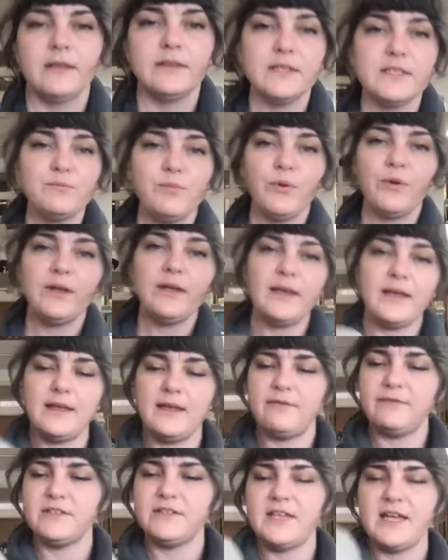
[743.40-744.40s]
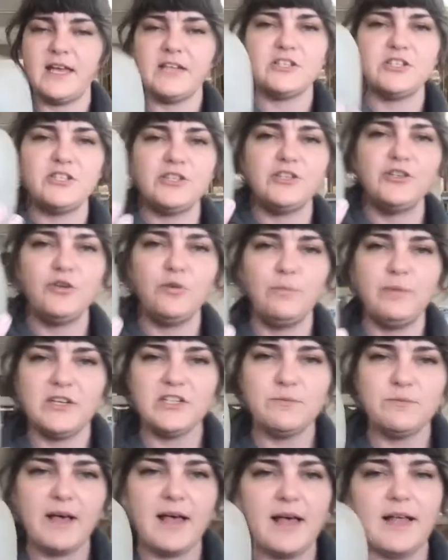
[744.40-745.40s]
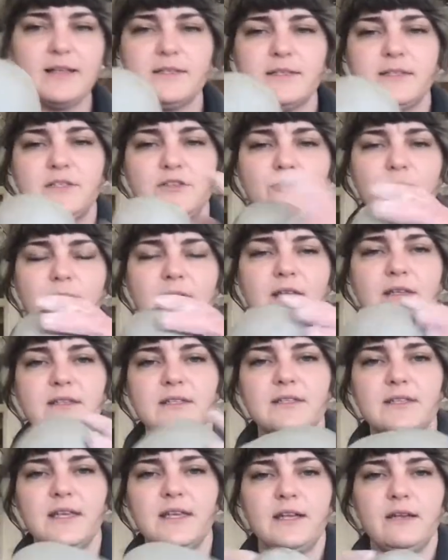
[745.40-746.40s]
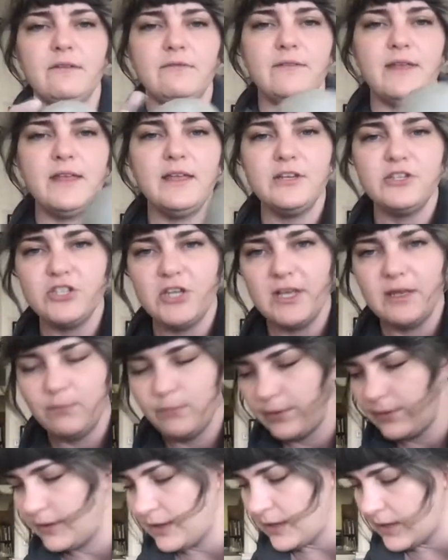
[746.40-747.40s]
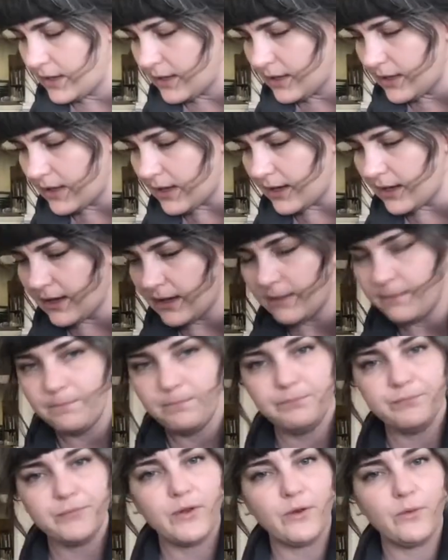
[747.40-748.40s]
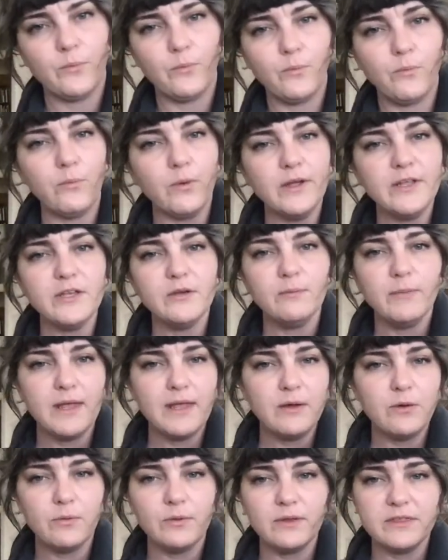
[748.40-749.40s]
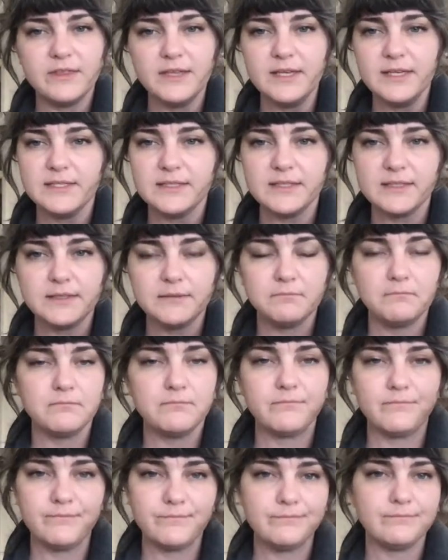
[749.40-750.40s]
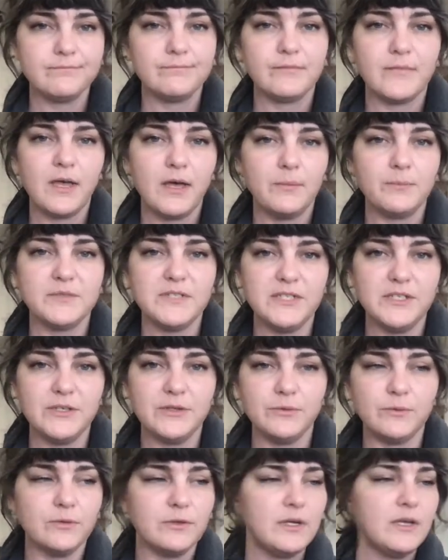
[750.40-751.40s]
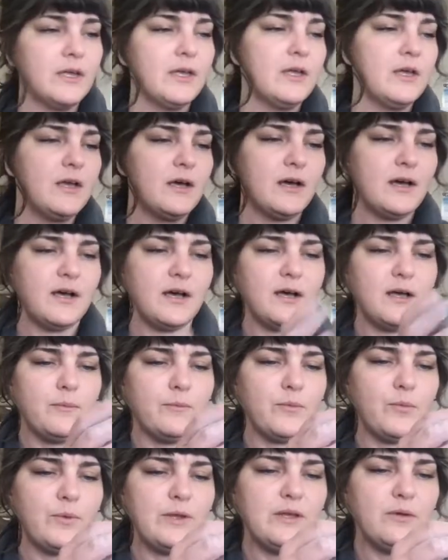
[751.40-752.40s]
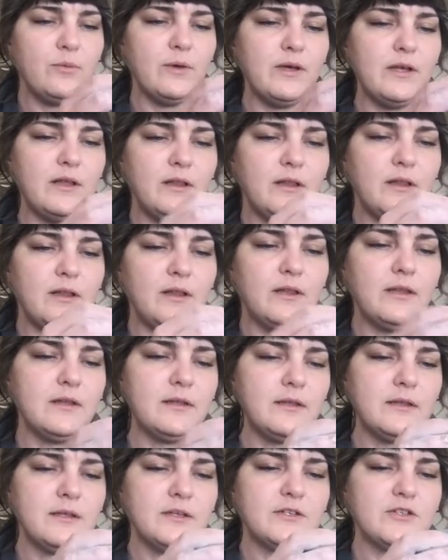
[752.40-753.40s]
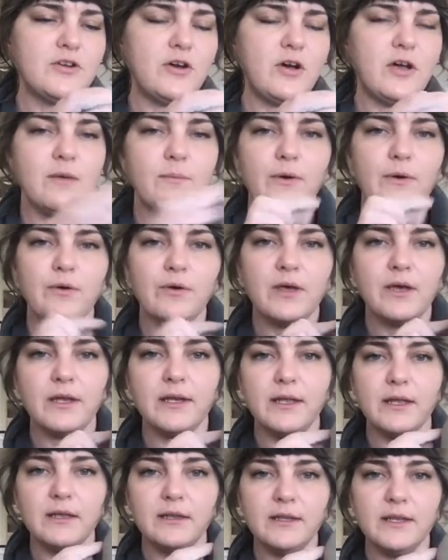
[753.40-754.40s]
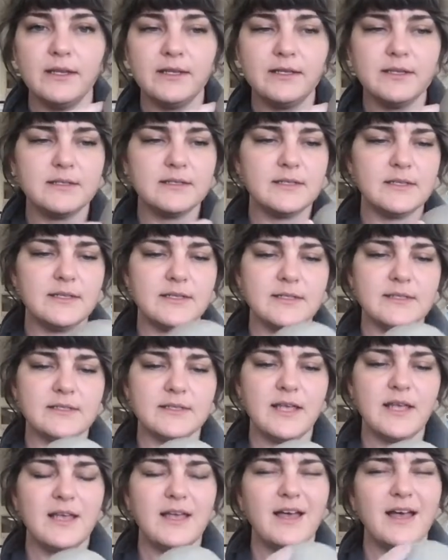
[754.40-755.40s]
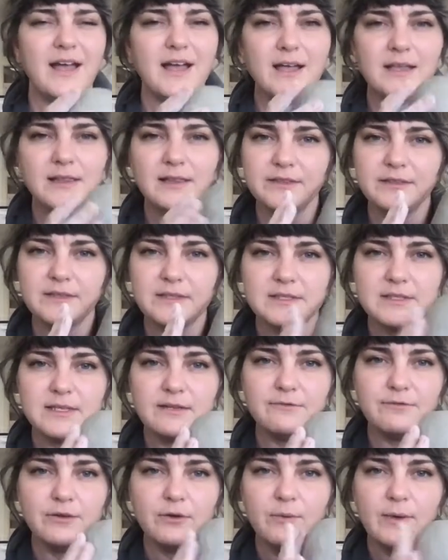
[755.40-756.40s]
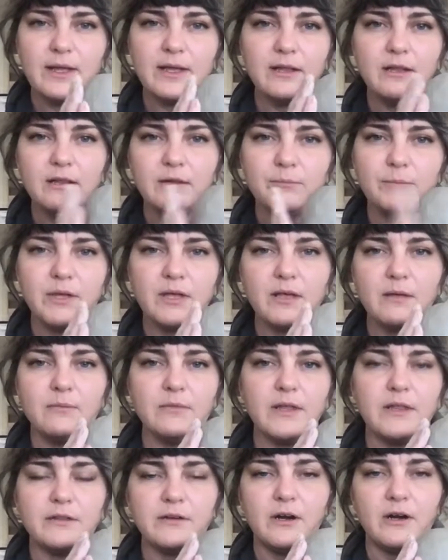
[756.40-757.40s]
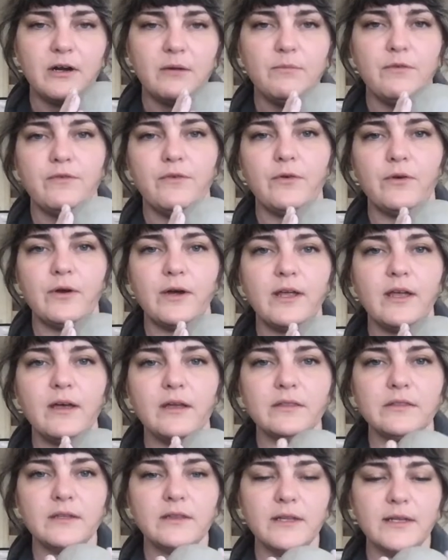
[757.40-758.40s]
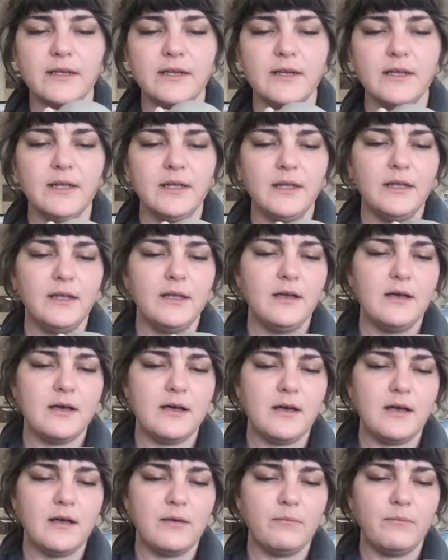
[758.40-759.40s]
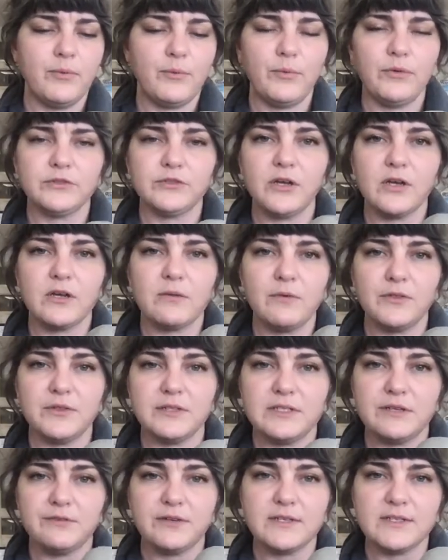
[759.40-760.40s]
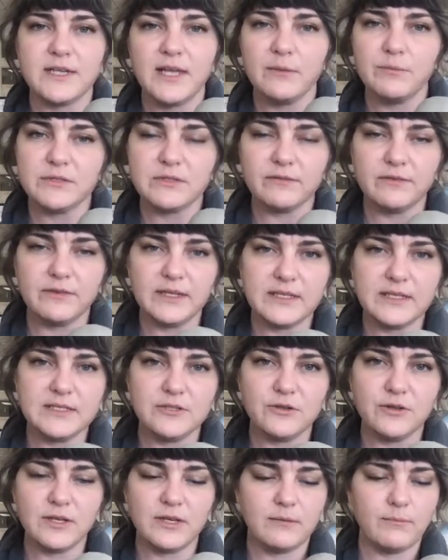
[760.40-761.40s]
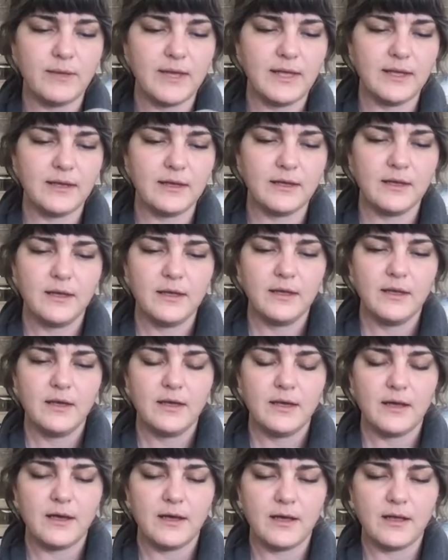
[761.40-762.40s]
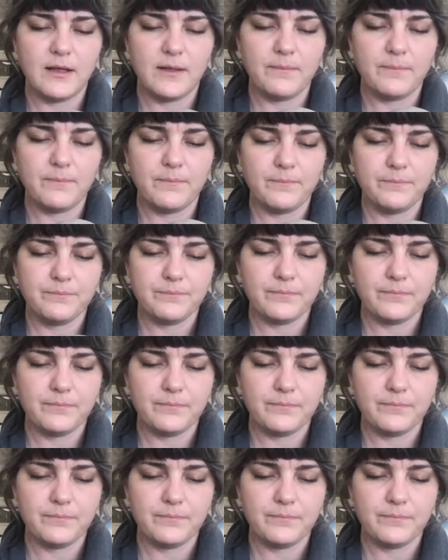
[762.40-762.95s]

this point I have attached 2 pinch pots to make this kind of egg shape. What you make with this, up to you. We will talk about cutting a lid into this. I'm going to let this sit for a while, become leather hard before I cut the lid. But we'll talk about the different types of lids you can make, and